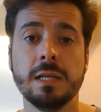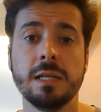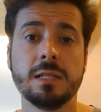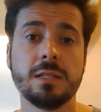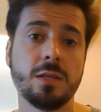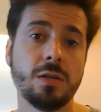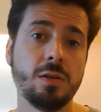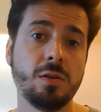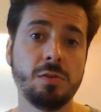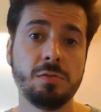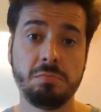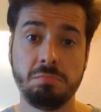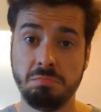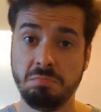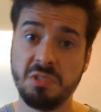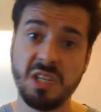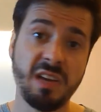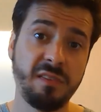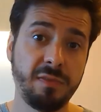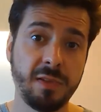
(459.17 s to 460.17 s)
So
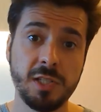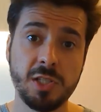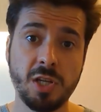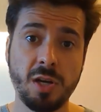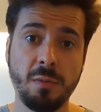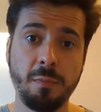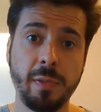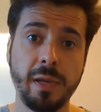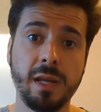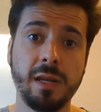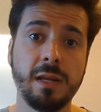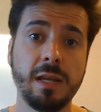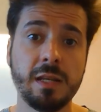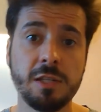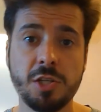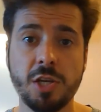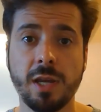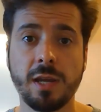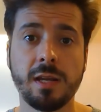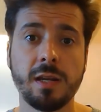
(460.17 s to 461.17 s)
definitely jump in
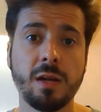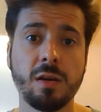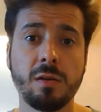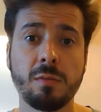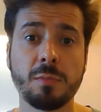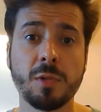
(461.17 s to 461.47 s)
and check it out.